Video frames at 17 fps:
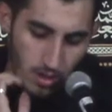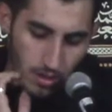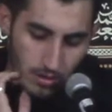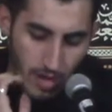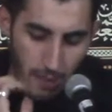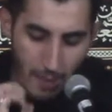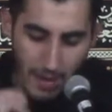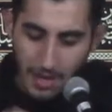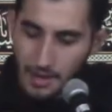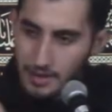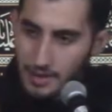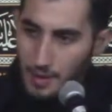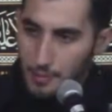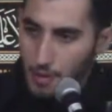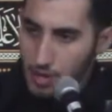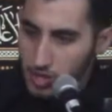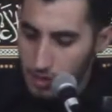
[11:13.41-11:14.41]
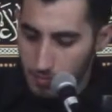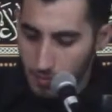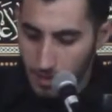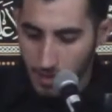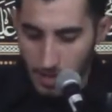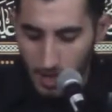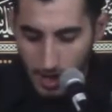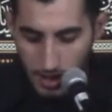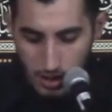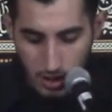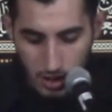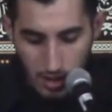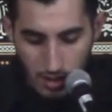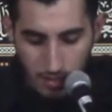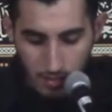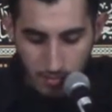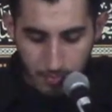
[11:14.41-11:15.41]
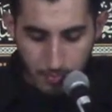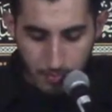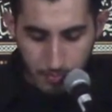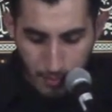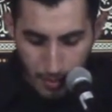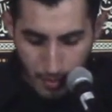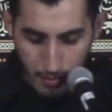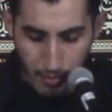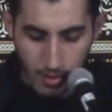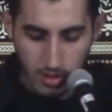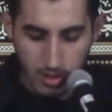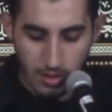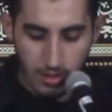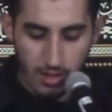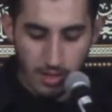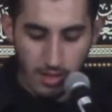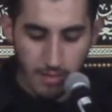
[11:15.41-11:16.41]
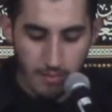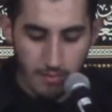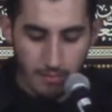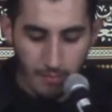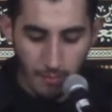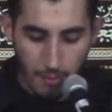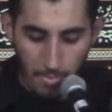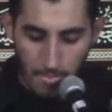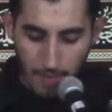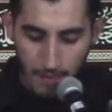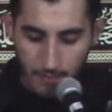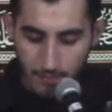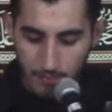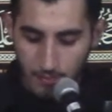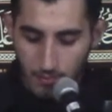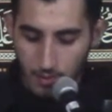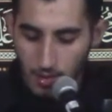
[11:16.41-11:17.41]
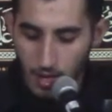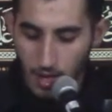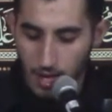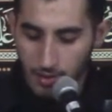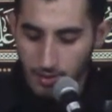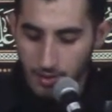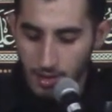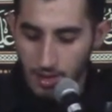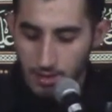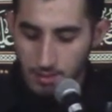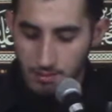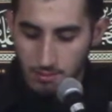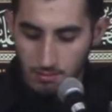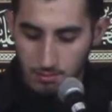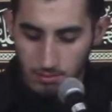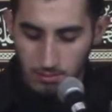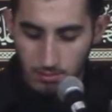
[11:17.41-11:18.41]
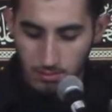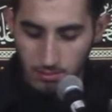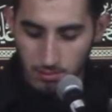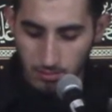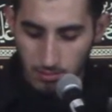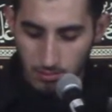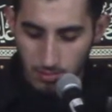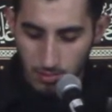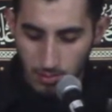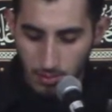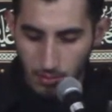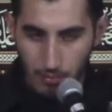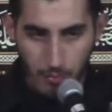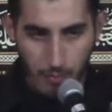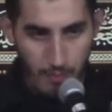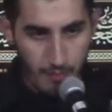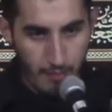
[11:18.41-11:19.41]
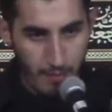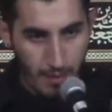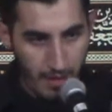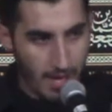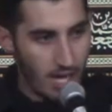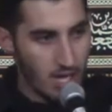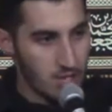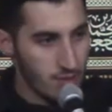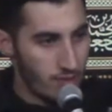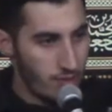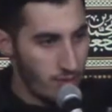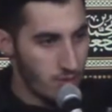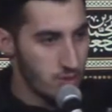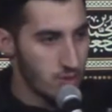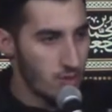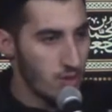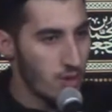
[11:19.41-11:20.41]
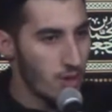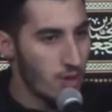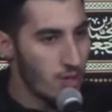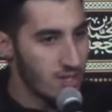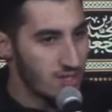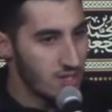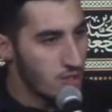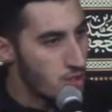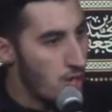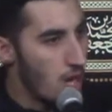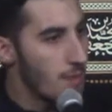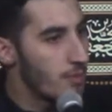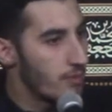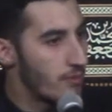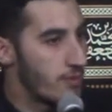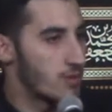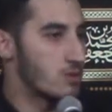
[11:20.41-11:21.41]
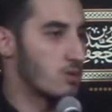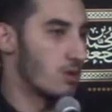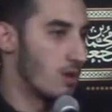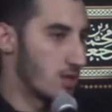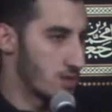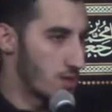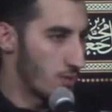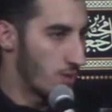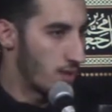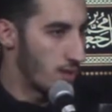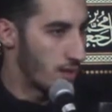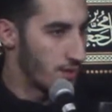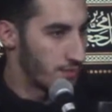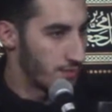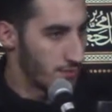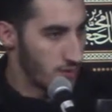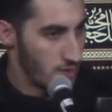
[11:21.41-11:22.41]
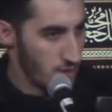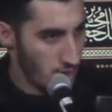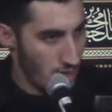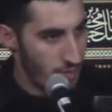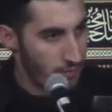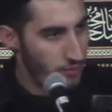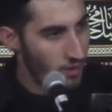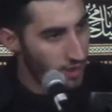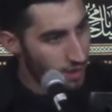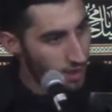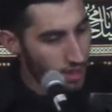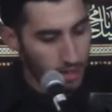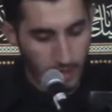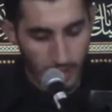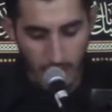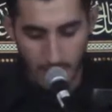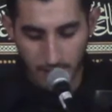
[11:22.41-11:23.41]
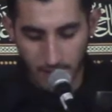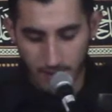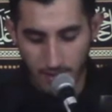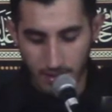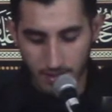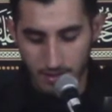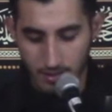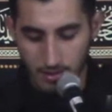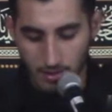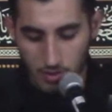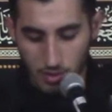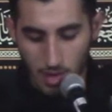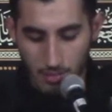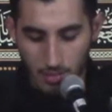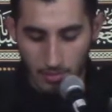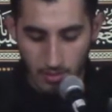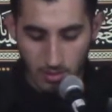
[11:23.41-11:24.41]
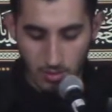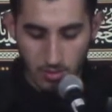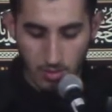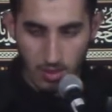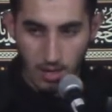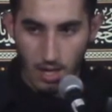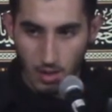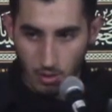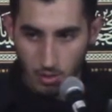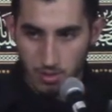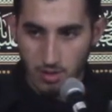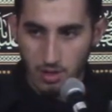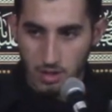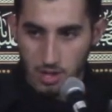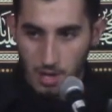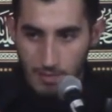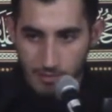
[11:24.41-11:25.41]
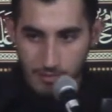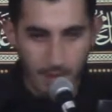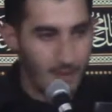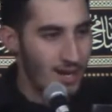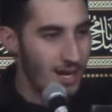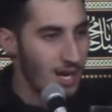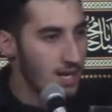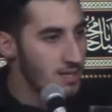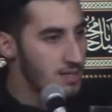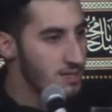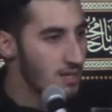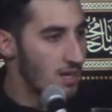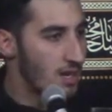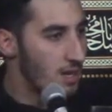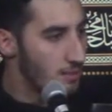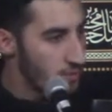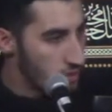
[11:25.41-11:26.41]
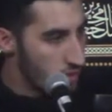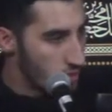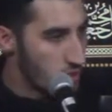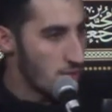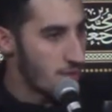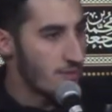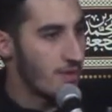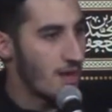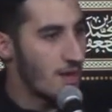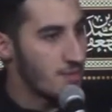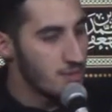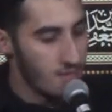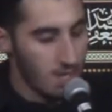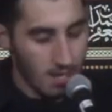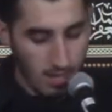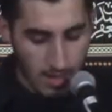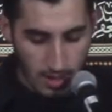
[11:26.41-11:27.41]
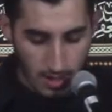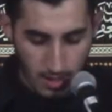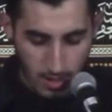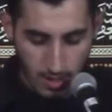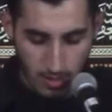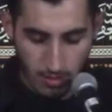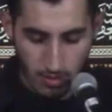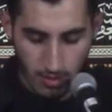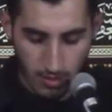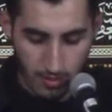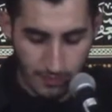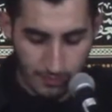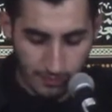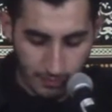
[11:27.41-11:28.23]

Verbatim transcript: They, Bani, they pressured Bani Hashim, pressured them, and then Bani Hashim, for those who don't know, is the tribe of Rasulullah. It's the grandfather, and it's the tribe of Rasulullah, also the tribe of Imam Ali, the tribe of Hamza, no, no.